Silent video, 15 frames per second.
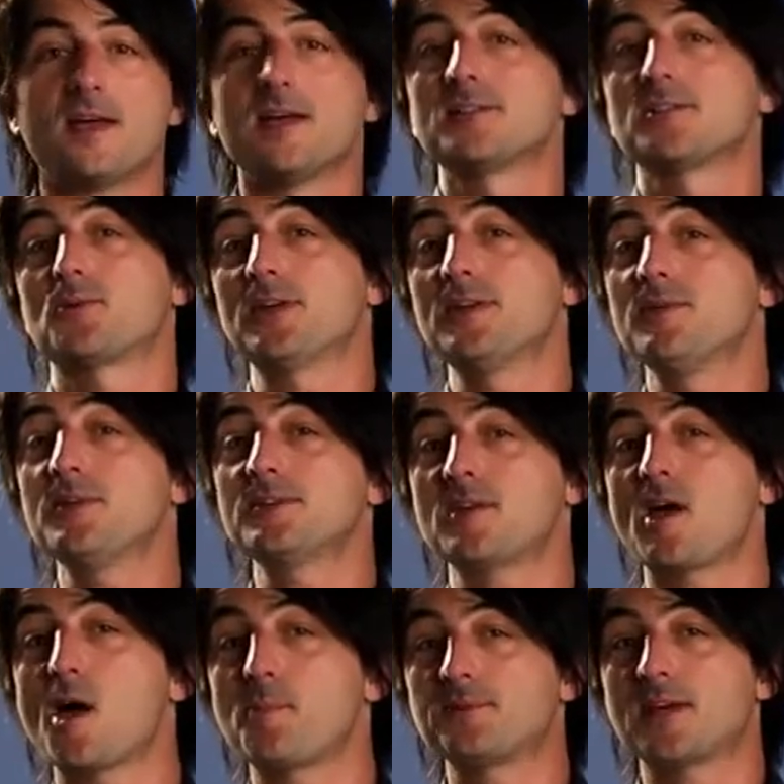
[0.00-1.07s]
So in this
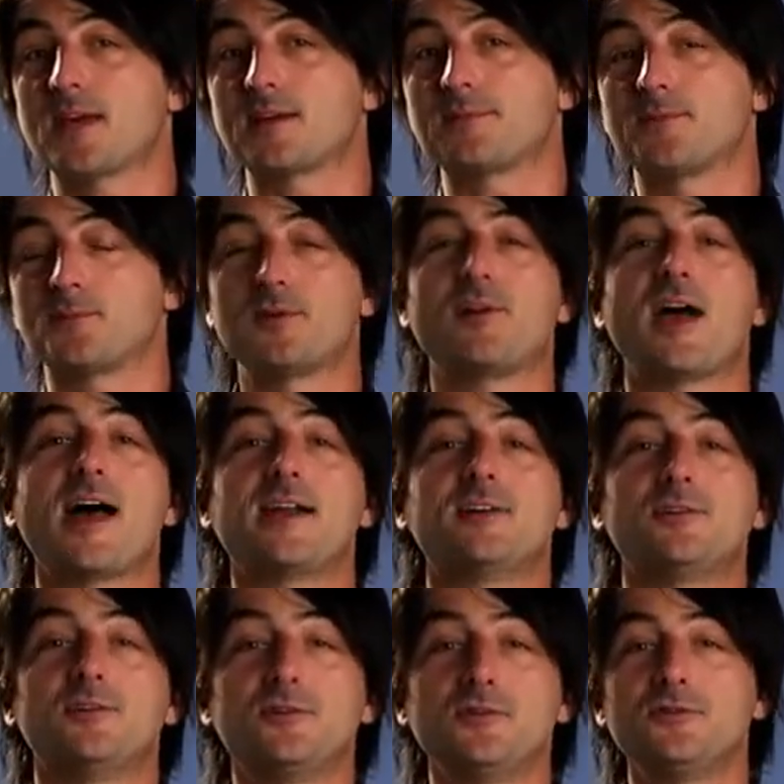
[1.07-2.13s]
update, we've added
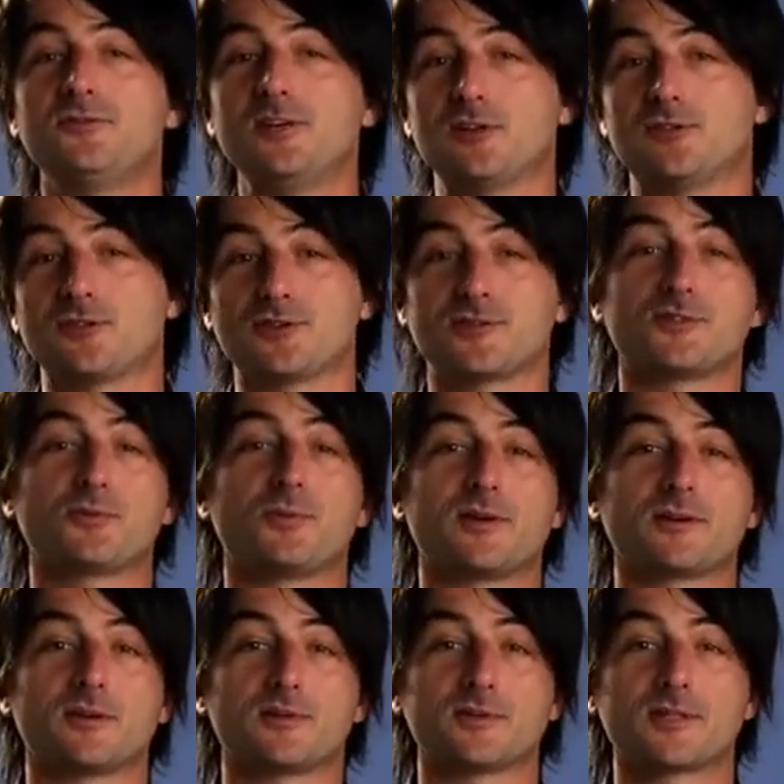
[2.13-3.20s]
new features to
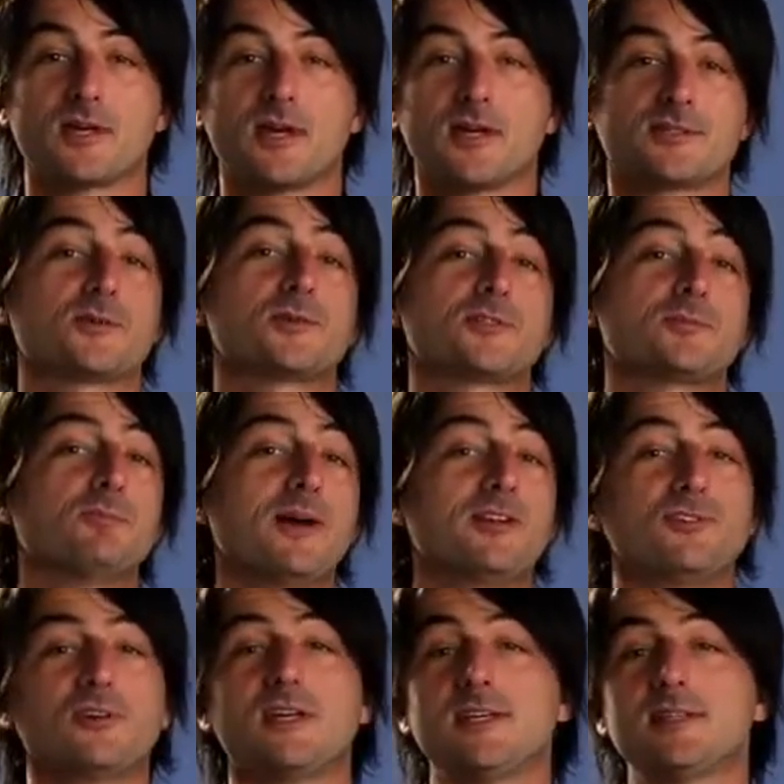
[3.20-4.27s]
Windows so it's
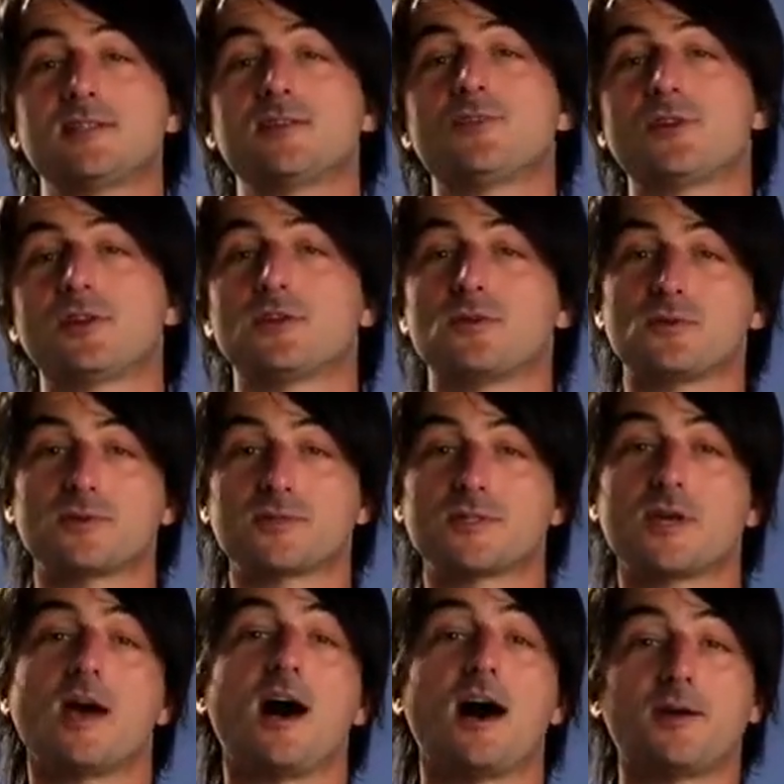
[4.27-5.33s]
much easier to use
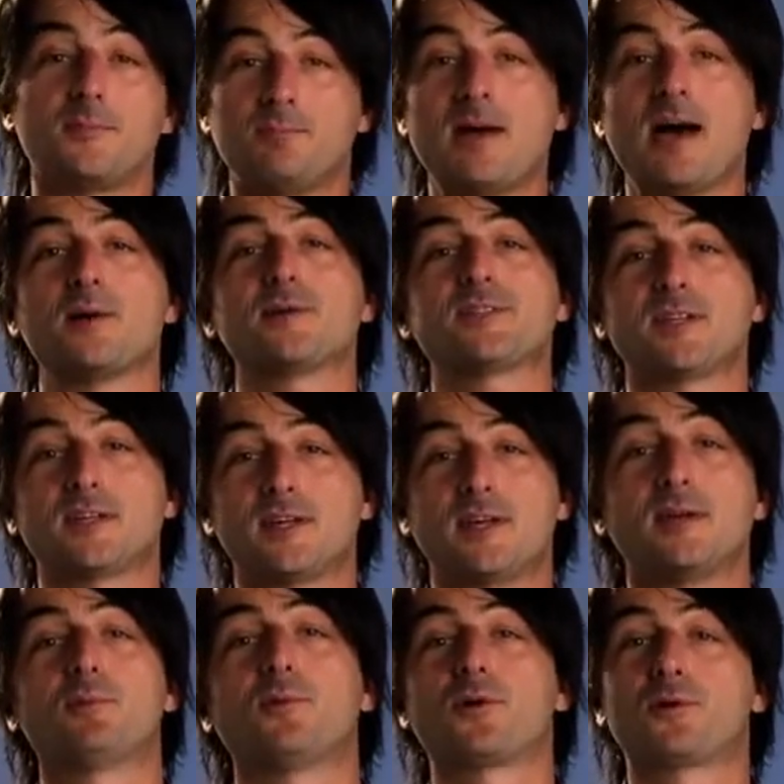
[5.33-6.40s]
on mouse and
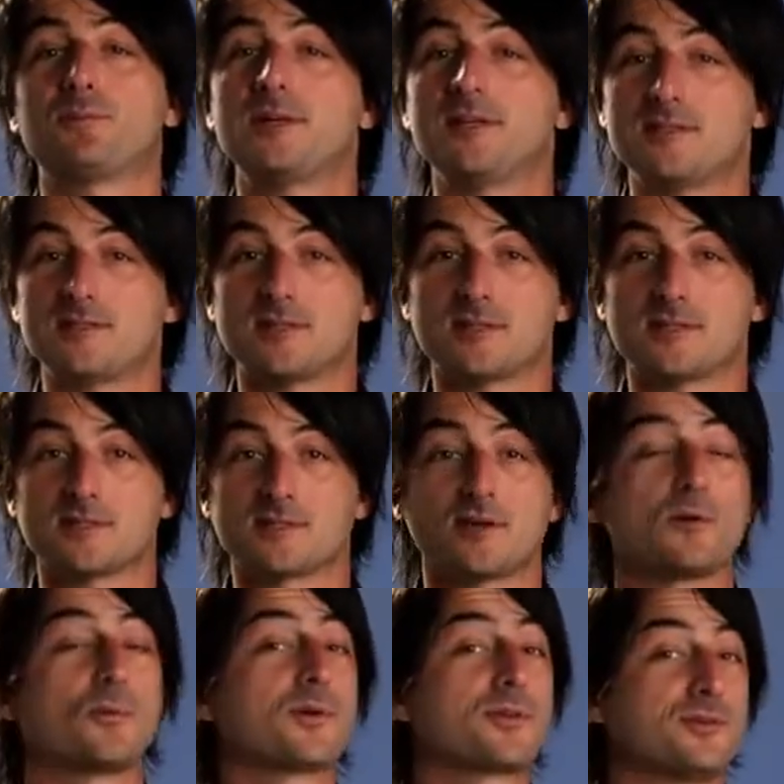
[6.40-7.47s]
keyboard PCs
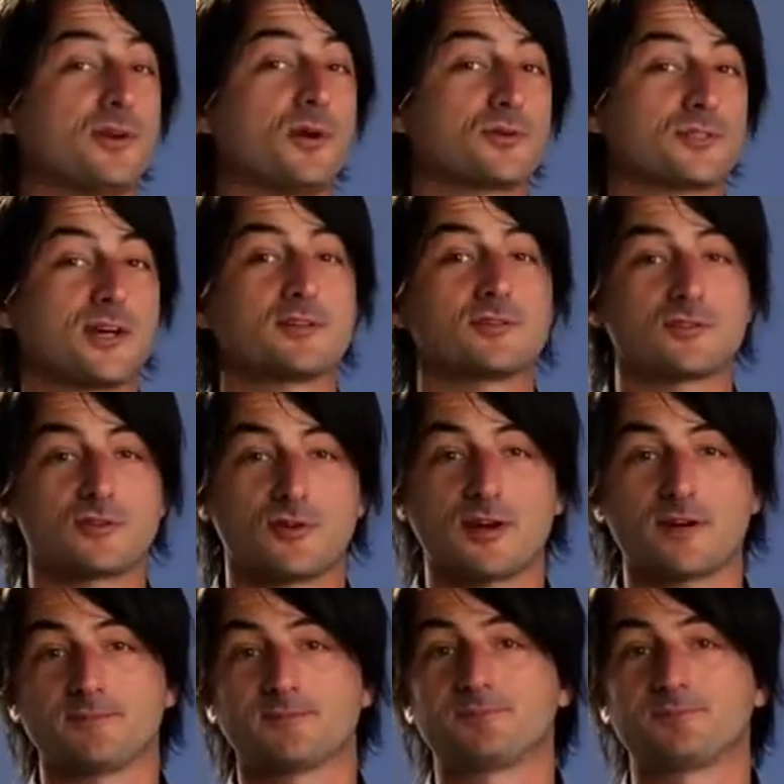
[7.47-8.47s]
with no touchscreen.